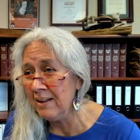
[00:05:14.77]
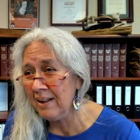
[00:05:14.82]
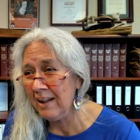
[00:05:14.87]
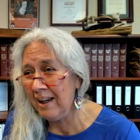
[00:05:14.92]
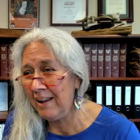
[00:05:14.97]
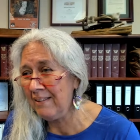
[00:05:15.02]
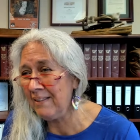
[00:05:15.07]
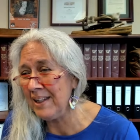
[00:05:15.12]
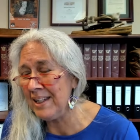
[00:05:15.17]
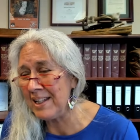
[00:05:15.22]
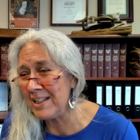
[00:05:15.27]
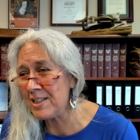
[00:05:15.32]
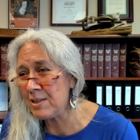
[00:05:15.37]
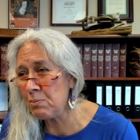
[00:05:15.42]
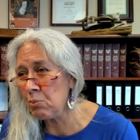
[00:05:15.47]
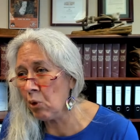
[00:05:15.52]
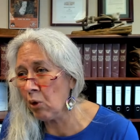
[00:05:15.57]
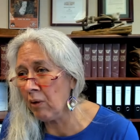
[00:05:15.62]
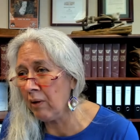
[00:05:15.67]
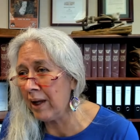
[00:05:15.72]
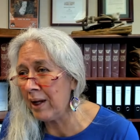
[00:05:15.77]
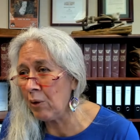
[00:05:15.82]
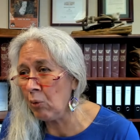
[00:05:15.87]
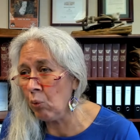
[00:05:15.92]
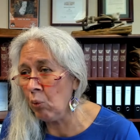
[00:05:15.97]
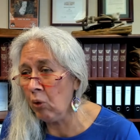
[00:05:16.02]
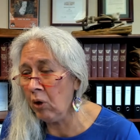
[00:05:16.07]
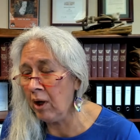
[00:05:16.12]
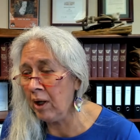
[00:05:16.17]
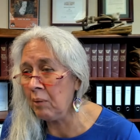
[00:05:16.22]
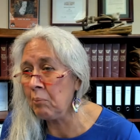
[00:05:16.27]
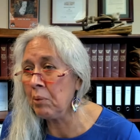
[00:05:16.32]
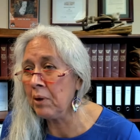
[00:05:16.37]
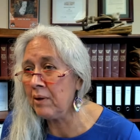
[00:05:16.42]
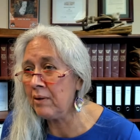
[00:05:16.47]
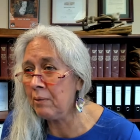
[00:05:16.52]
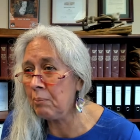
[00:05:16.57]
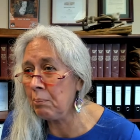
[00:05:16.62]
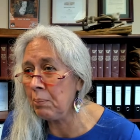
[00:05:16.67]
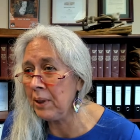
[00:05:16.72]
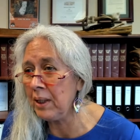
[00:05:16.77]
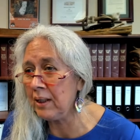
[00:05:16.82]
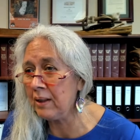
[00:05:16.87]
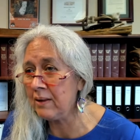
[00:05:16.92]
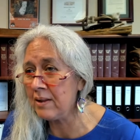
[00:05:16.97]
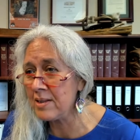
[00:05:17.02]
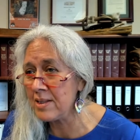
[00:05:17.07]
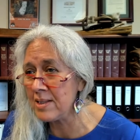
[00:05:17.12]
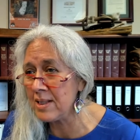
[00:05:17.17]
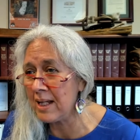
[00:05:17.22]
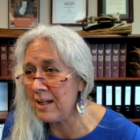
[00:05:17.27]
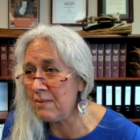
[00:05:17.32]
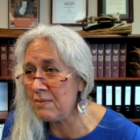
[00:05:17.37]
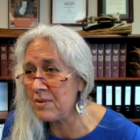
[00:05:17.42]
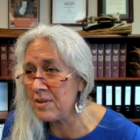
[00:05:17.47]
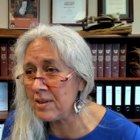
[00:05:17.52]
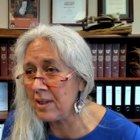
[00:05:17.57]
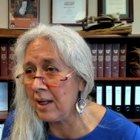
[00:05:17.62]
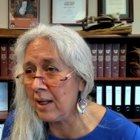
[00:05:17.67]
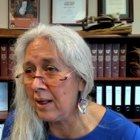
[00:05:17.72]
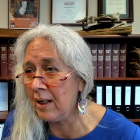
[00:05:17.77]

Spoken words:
I think it's more like one, but to be on the safe side,